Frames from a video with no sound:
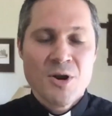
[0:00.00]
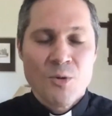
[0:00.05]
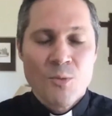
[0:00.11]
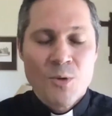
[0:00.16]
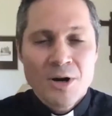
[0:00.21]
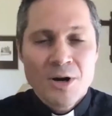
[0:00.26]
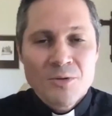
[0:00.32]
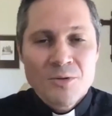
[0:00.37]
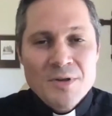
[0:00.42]

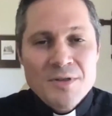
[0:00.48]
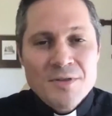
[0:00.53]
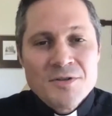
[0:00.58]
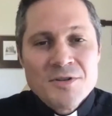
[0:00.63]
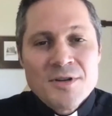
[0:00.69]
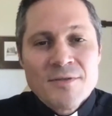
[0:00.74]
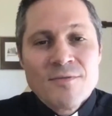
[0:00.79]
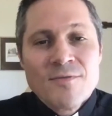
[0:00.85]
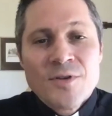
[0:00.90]
where
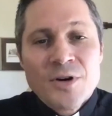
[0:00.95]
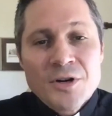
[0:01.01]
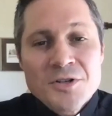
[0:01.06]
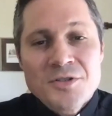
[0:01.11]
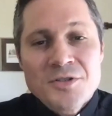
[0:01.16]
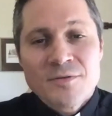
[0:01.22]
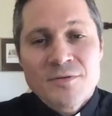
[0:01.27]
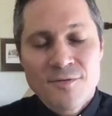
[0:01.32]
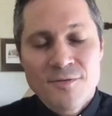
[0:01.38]
with
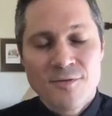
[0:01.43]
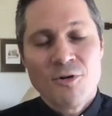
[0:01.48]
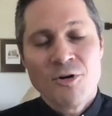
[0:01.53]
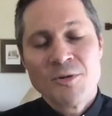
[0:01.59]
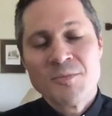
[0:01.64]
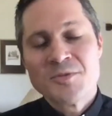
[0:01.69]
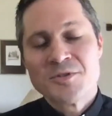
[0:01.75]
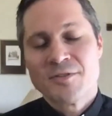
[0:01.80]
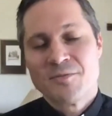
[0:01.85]
diverse
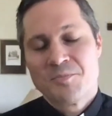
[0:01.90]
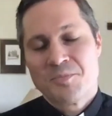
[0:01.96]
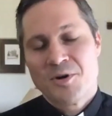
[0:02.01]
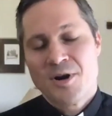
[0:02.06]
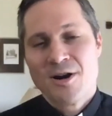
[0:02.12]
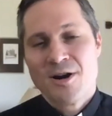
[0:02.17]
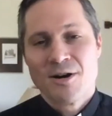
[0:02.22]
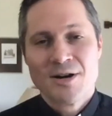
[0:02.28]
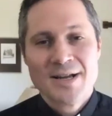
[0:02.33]
forms of
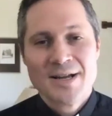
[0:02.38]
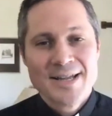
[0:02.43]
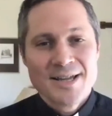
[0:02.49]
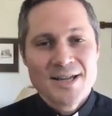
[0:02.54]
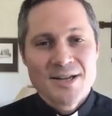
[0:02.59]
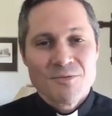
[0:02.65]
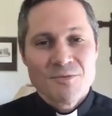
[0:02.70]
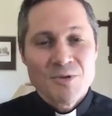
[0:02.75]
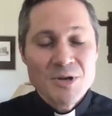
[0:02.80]
prayer,
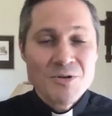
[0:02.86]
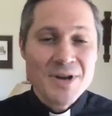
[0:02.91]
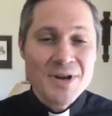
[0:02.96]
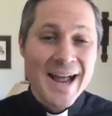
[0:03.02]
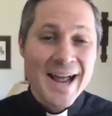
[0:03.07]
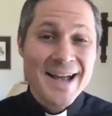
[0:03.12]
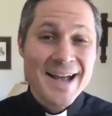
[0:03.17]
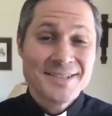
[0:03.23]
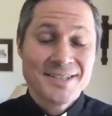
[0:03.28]
we would
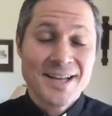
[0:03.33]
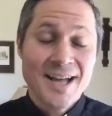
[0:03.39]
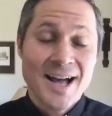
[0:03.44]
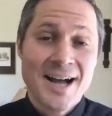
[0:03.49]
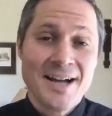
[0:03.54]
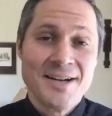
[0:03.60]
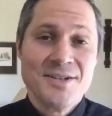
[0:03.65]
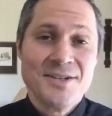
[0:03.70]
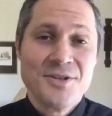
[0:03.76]
ask
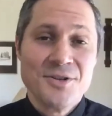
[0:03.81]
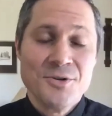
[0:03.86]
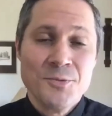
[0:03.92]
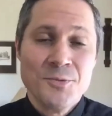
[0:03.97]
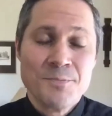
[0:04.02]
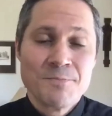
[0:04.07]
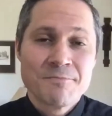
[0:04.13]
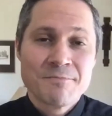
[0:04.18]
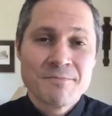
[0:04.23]
God
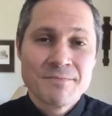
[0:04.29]
to